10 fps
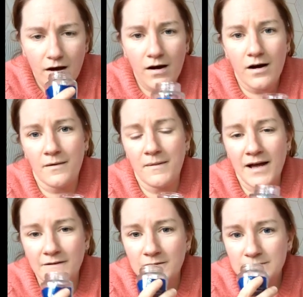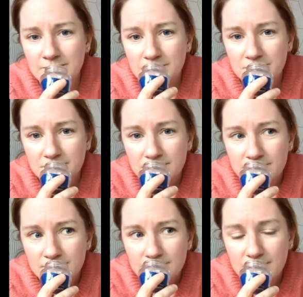Oh man,
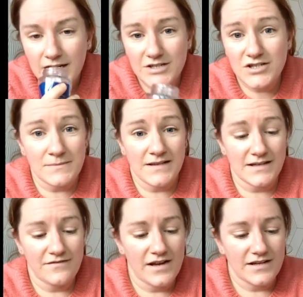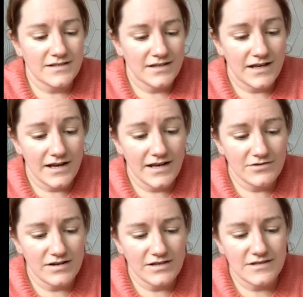it just smells like Vicks. It
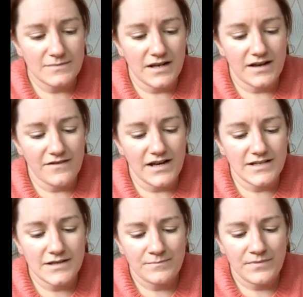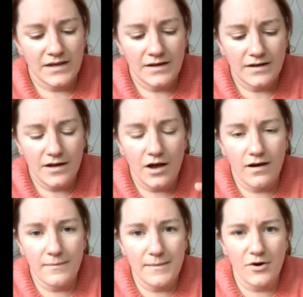literally does smell like Vicks.
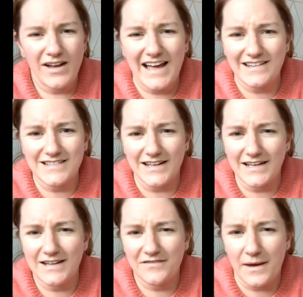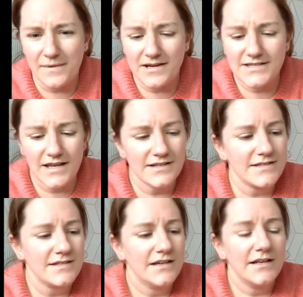A bit more candly, if that makes
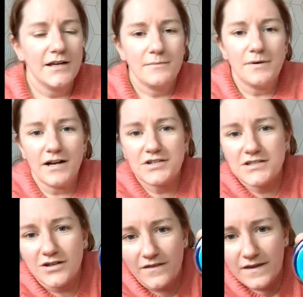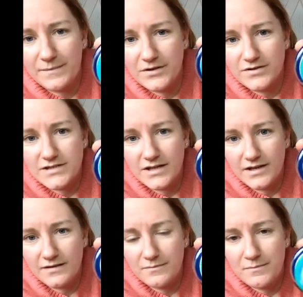sense. But I just thought they'd be good
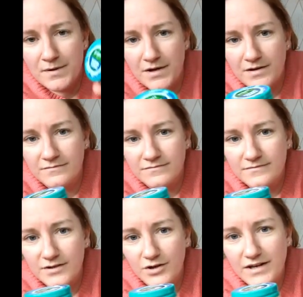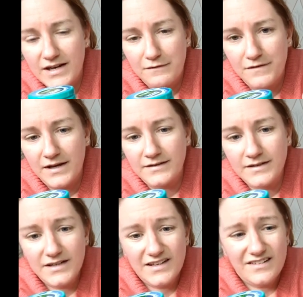to burn on an evening
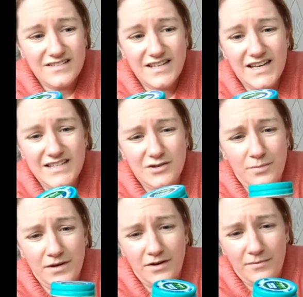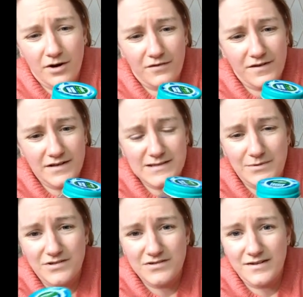because the kids are coming home coughing and
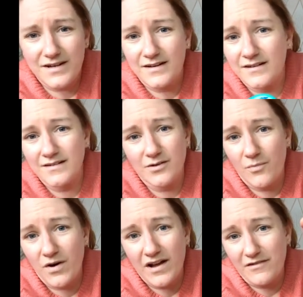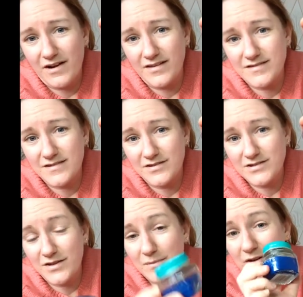spluttering and whatever else. So I
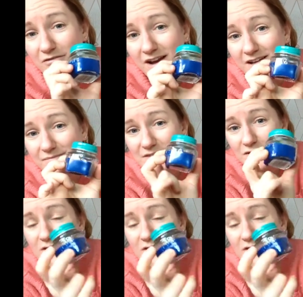just thought they'd be great. So